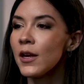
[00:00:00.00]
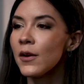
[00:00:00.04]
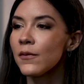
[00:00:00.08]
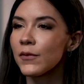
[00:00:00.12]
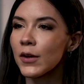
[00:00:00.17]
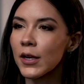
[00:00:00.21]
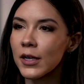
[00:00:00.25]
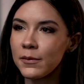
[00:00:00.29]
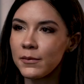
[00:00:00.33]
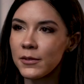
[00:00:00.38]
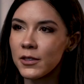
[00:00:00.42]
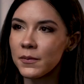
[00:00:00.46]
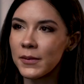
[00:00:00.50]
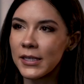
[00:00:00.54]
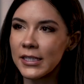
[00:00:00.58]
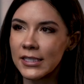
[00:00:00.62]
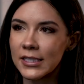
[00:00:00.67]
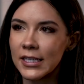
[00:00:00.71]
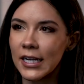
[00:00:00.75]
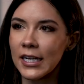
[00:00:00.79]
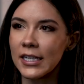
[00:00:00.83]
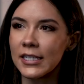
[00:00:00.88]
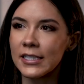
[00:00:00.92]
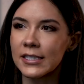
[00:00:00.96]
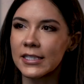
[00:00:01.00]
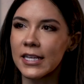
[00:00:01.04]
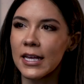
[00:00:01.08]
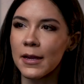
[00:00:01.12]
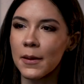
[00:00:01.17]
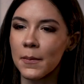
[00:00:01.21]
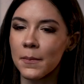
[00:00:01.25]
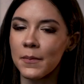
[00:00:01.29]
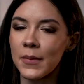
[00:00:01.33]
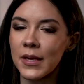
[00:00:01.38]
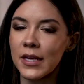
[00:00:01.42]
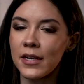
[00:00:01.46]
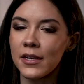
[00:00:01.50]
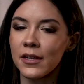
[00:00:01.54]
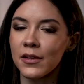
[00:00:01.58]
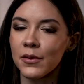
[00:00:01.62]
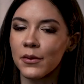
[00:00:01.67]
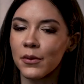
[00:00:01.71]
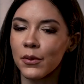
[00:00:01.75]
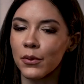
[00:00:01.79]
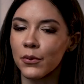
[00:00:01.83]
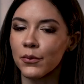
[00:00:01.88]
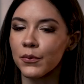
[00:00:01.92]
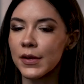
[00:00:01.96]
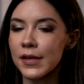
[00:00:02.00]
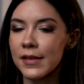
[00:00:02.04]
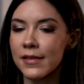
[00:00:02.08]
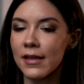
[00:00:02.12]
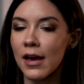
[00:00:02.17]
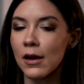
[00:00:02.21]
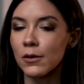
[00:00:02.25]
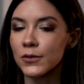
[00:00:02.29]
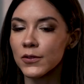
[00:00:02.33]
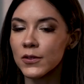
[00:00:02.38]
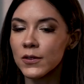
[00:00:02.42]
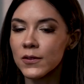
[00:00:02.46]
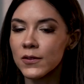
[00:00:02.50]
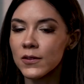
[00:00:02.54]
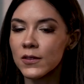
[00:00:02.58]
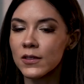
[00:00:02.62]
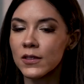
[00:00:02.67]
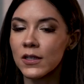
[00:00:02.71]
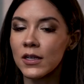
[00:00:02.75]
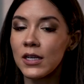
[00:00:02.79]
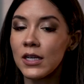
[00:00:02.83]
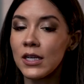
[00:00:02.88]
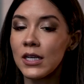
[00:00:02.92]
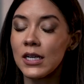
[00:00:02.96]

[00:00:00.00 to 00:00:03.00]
for him to maintain, it's like mid 3000s.